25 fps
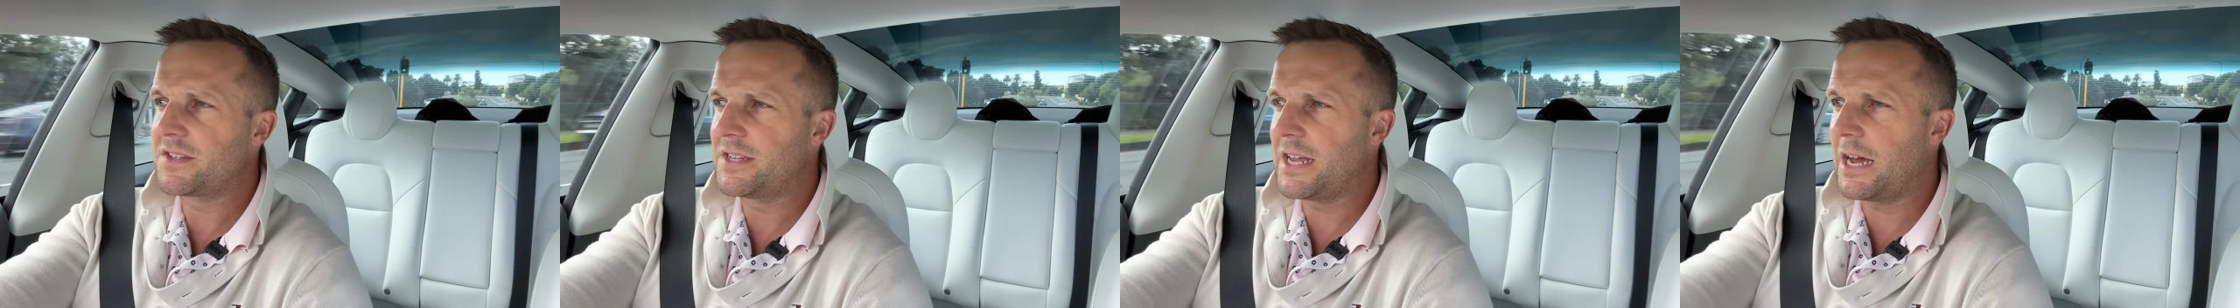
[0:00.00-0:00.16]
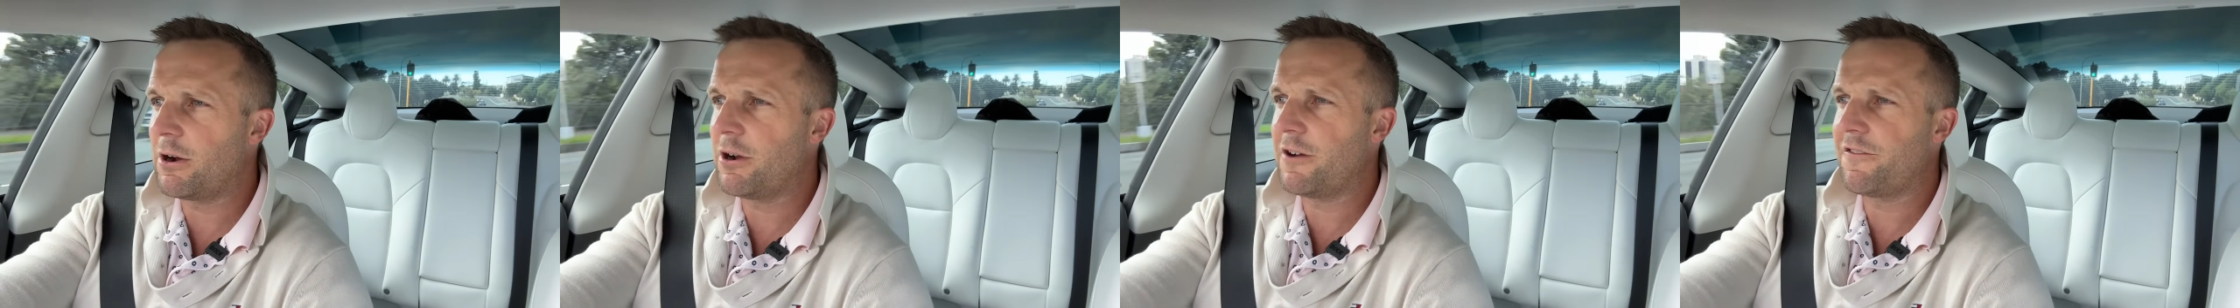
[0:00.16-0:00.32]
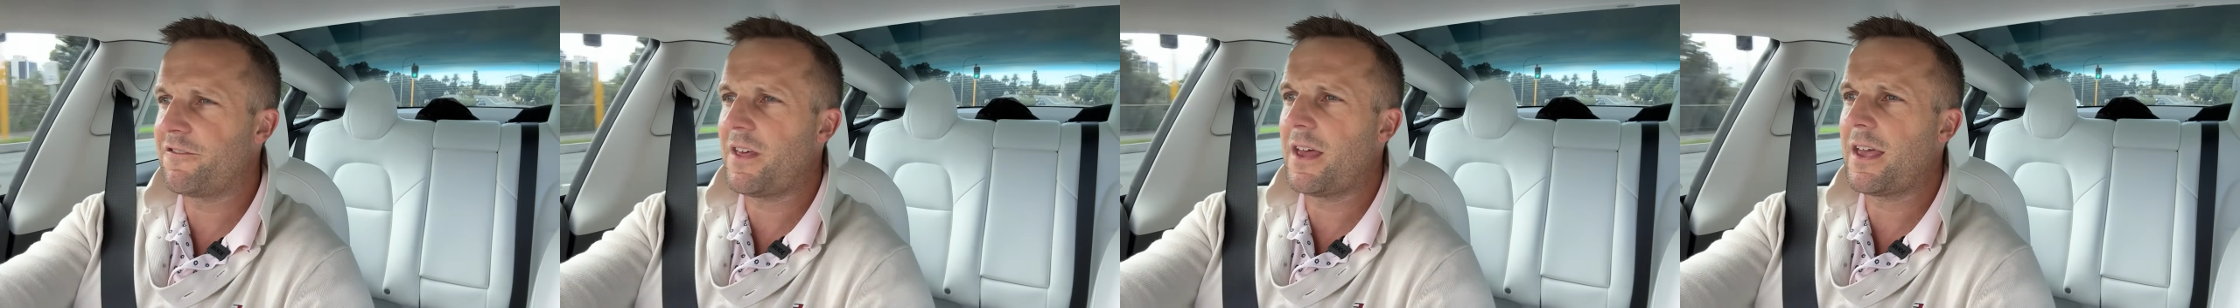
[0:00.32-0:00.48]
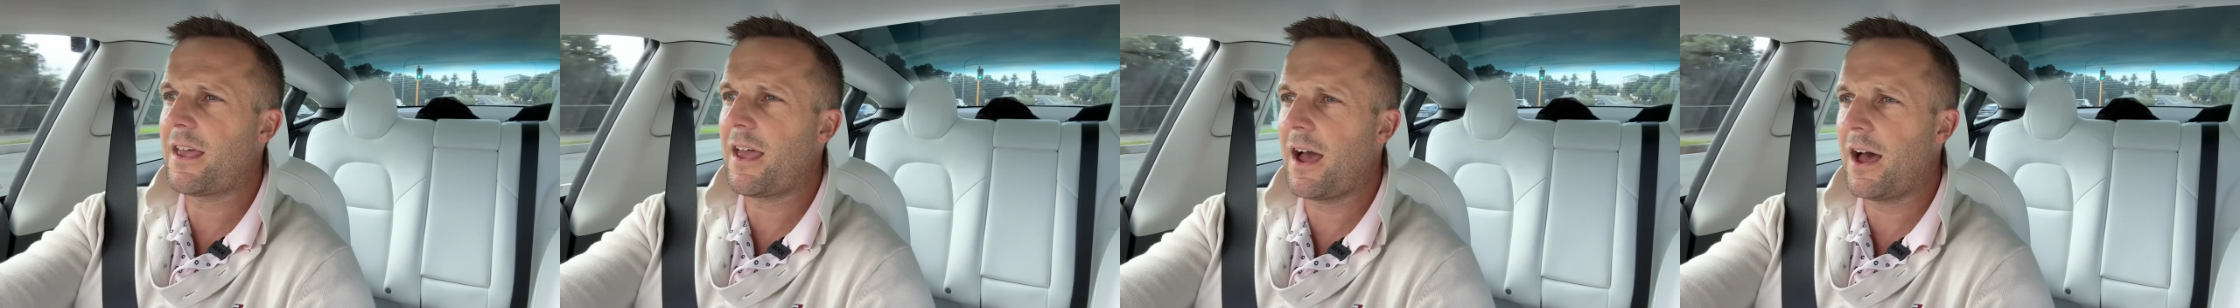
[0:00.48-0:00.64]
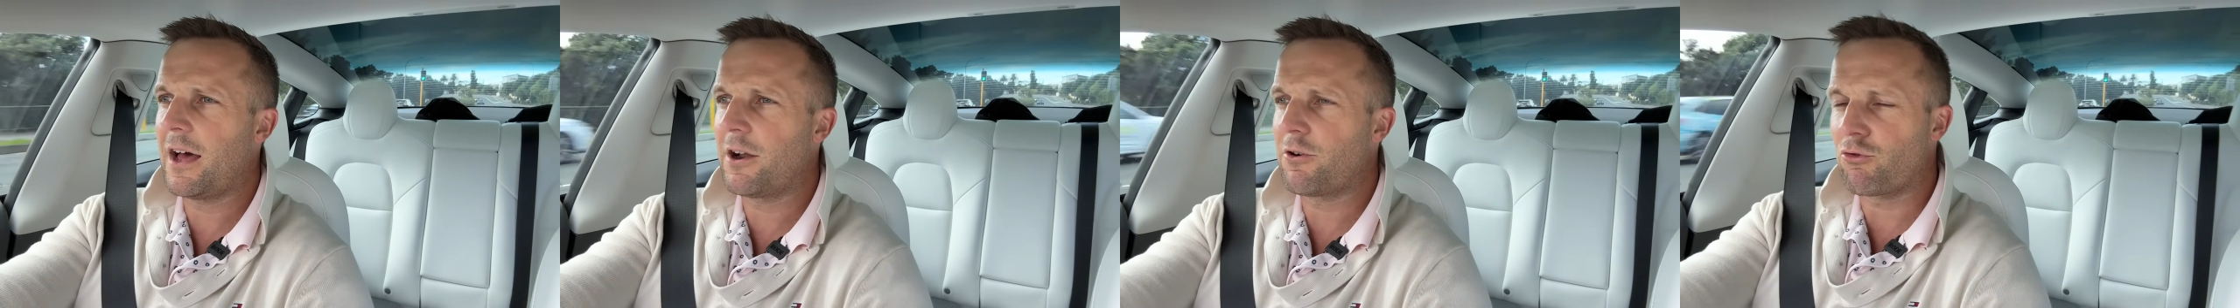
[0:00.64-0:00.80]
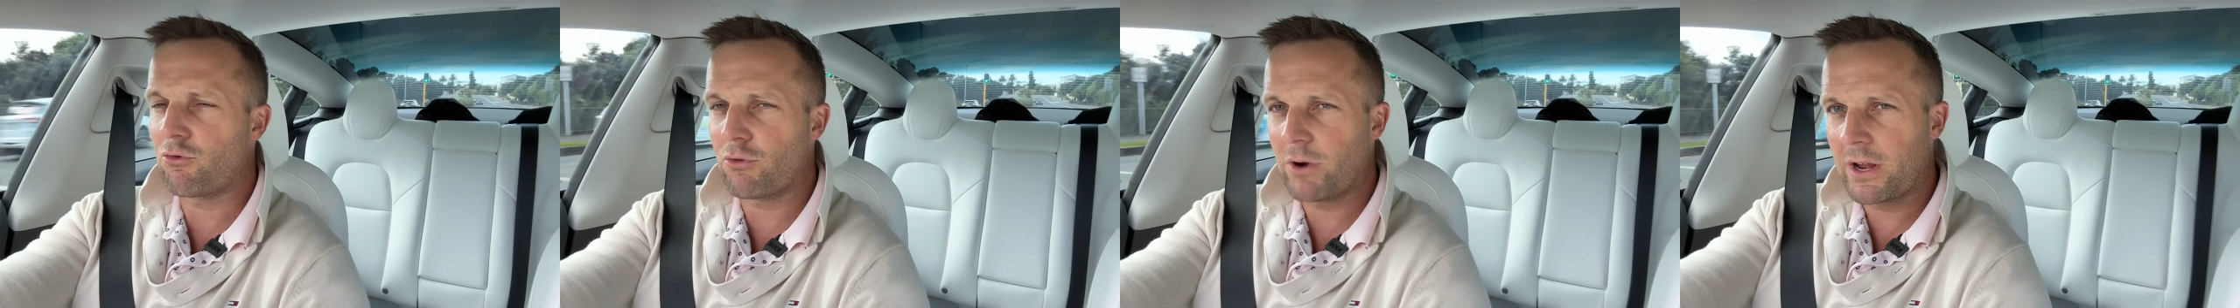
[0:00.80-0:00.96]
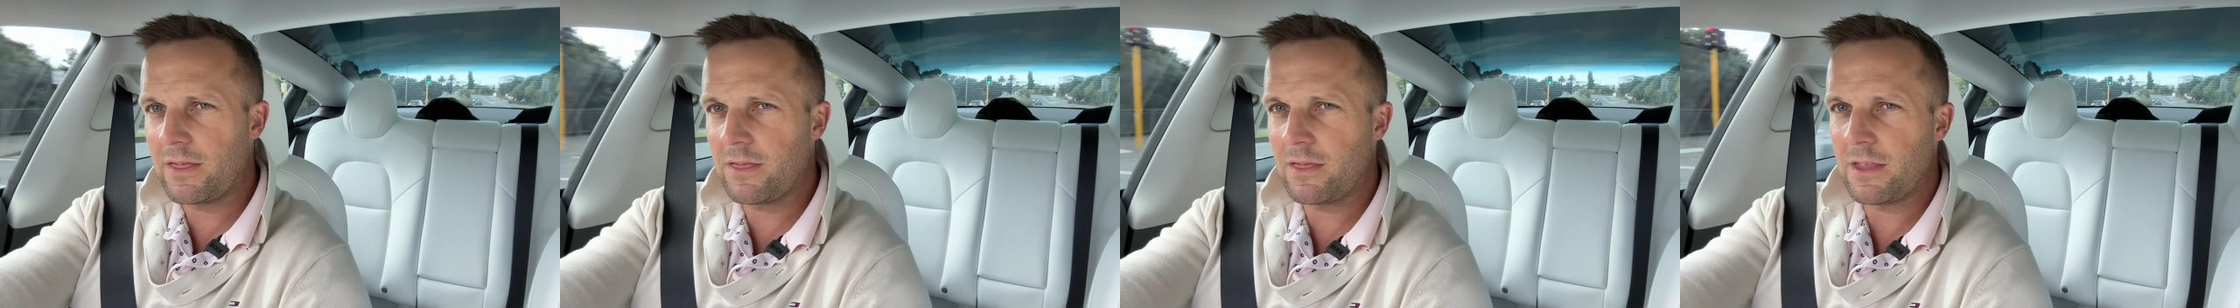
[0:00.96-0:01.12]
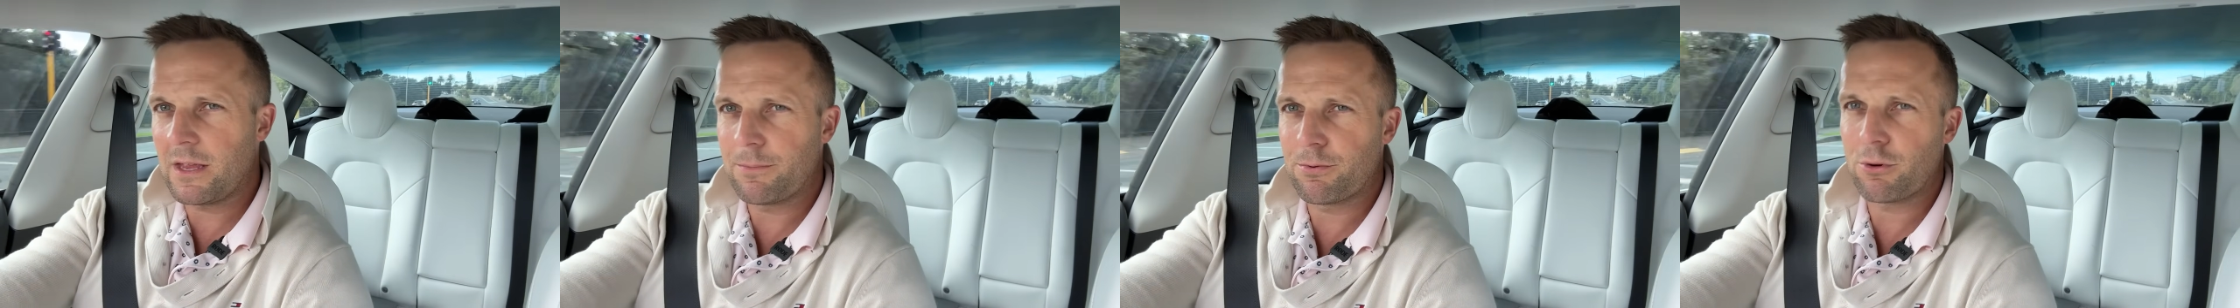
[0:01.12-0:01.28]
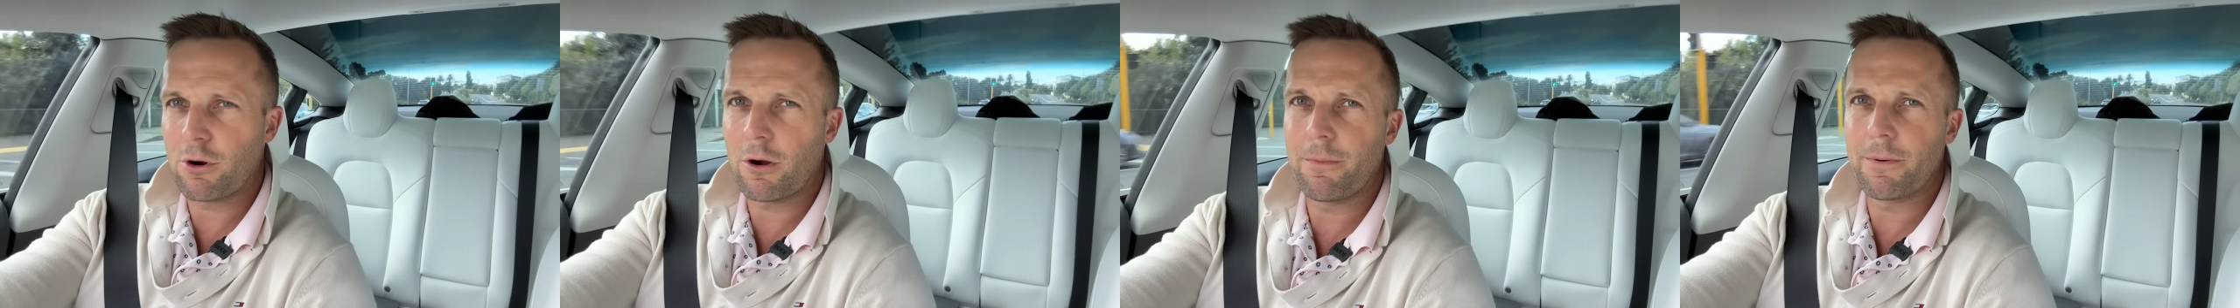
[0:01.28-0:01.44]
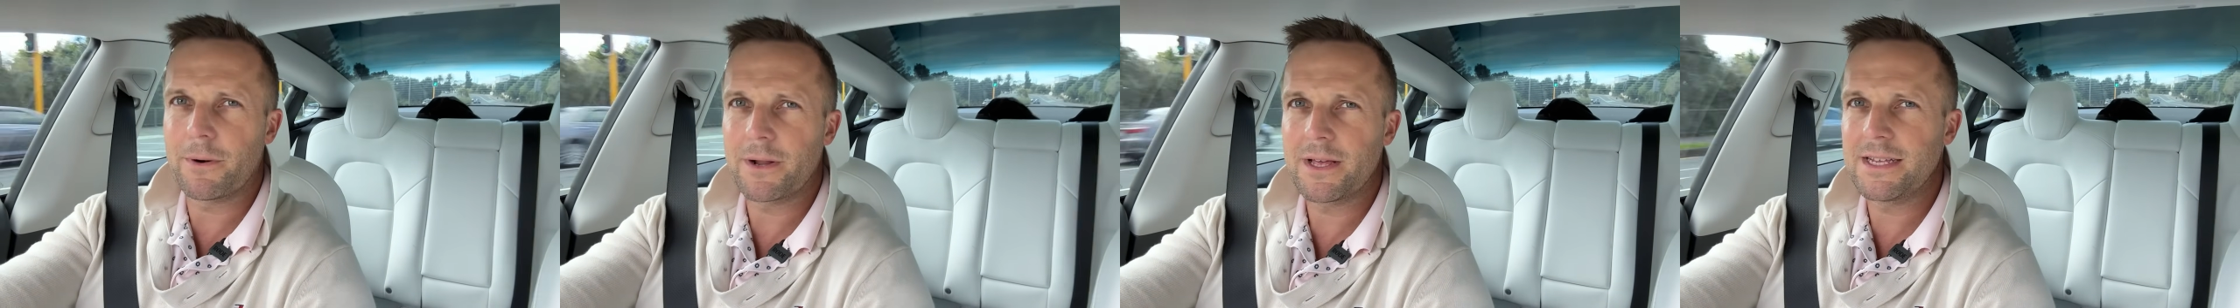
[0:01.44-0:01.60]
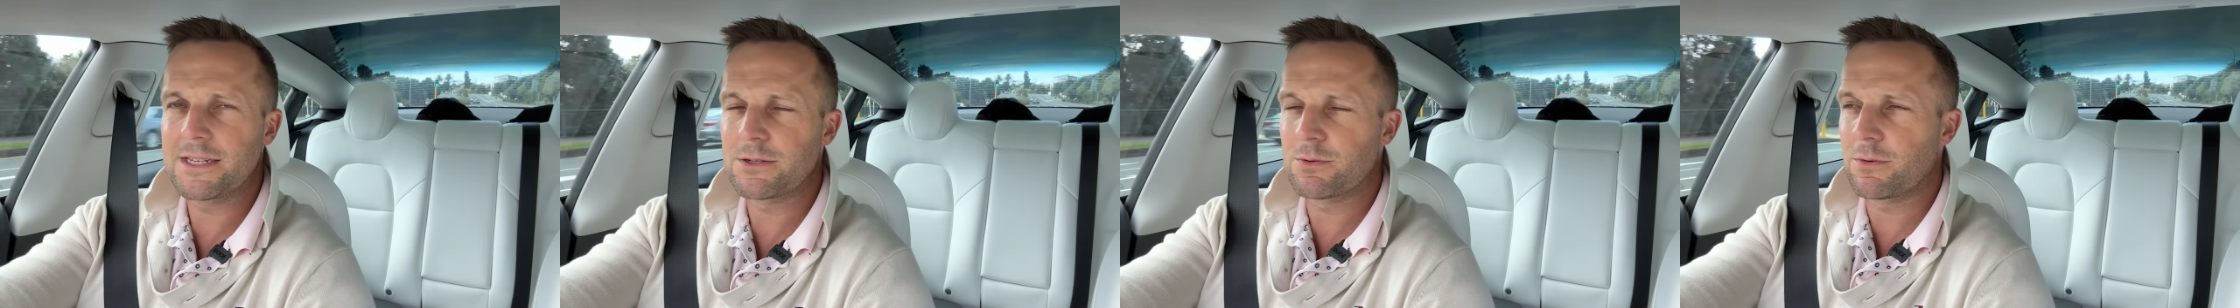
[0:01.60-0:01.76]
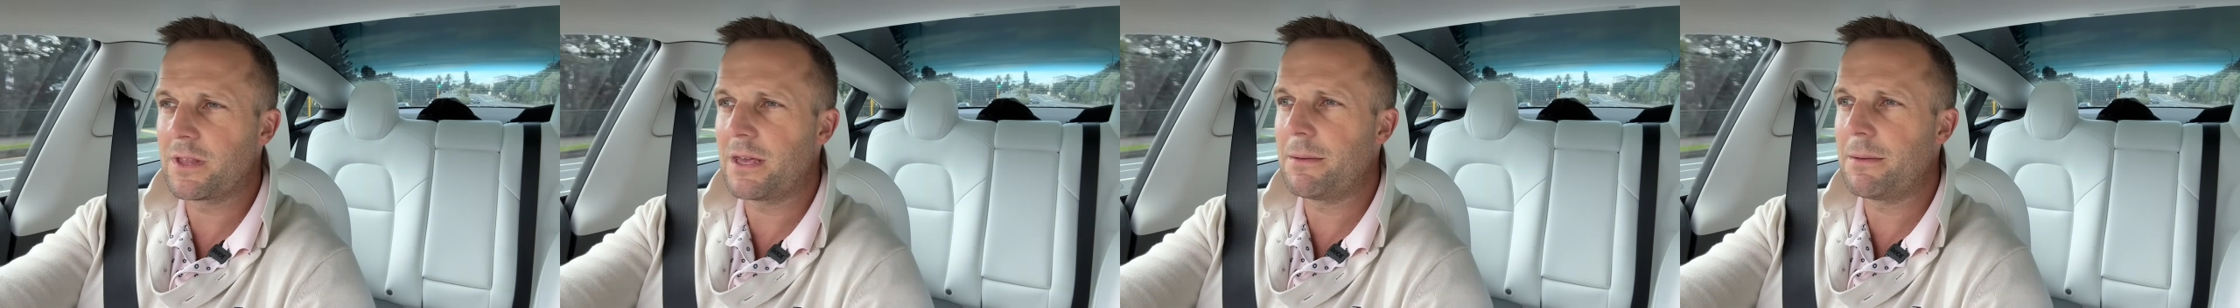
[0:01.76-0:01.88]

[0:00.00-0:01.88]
Now, if they can't rent their properties, well,